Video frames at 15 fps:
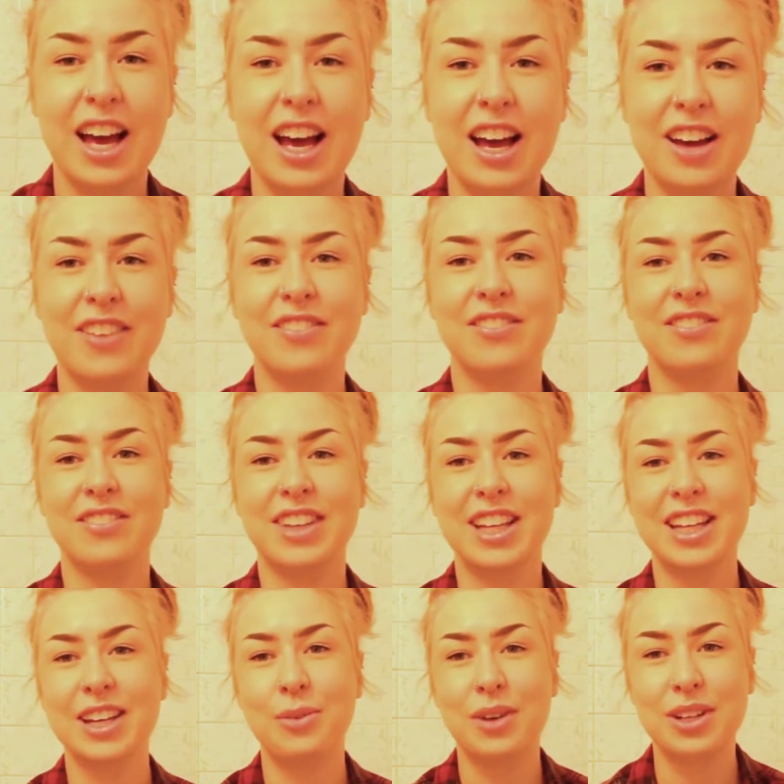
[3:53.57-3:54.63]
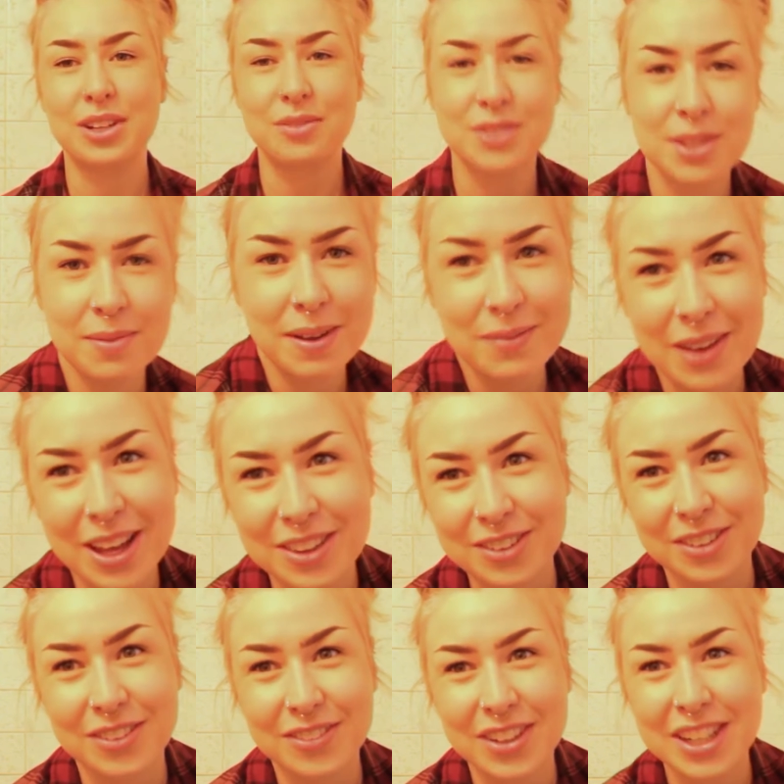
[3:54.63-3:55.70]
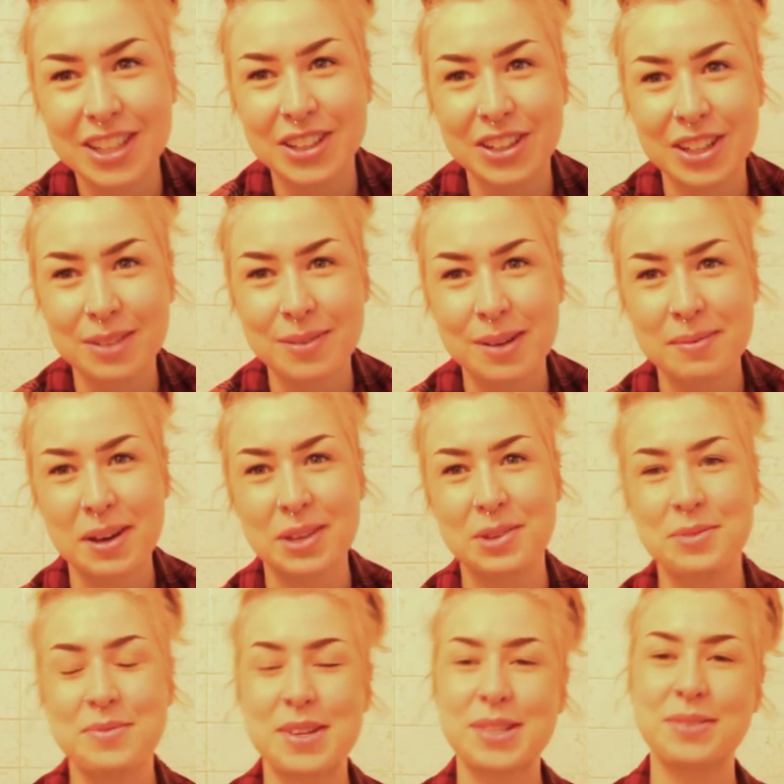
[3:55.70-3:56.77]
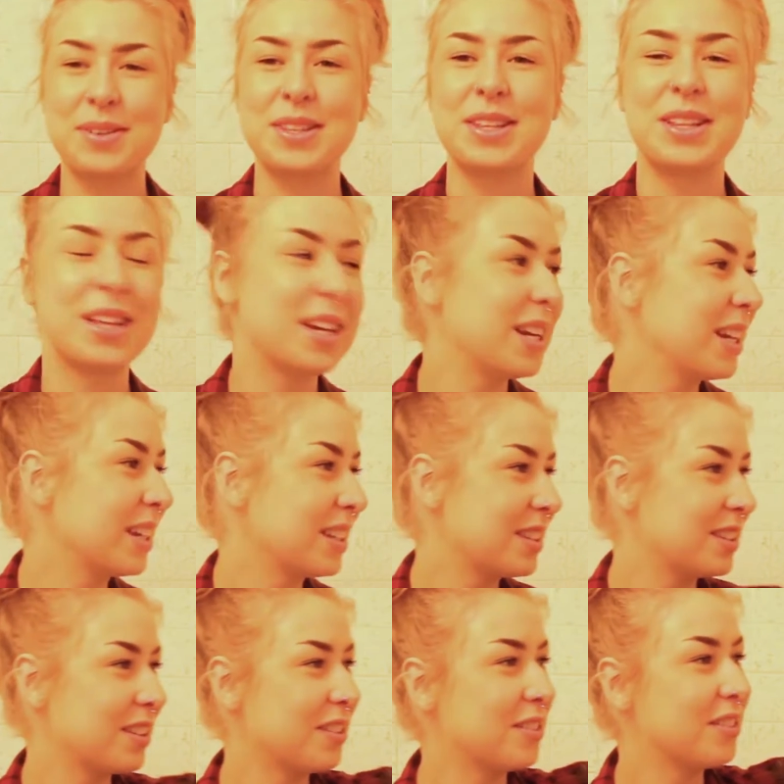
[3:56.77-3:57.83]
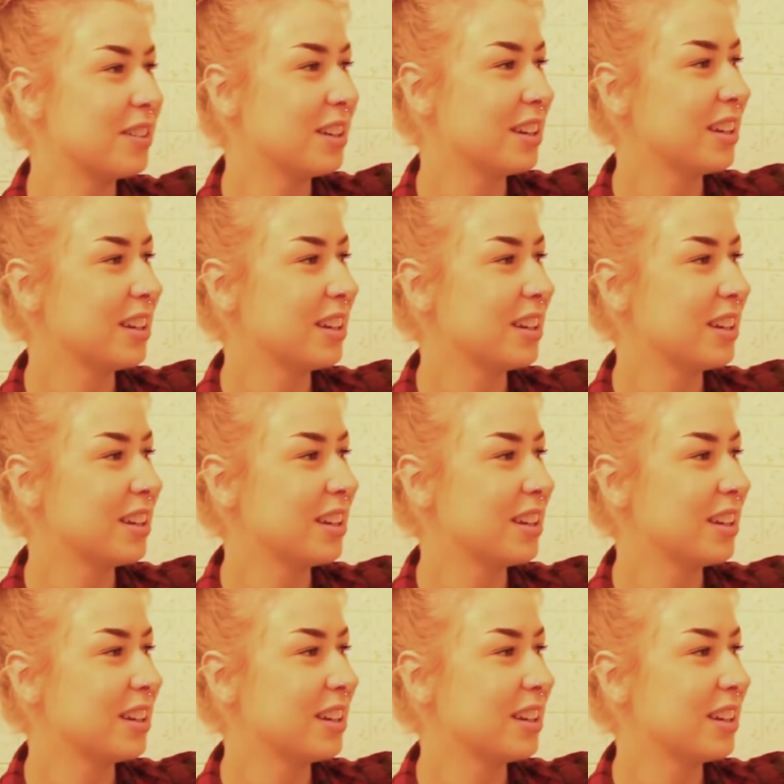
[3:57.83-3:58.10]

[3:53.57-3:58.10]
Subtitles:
Welcome to my bathroom. You're in my bathroom, that's why the lighting is so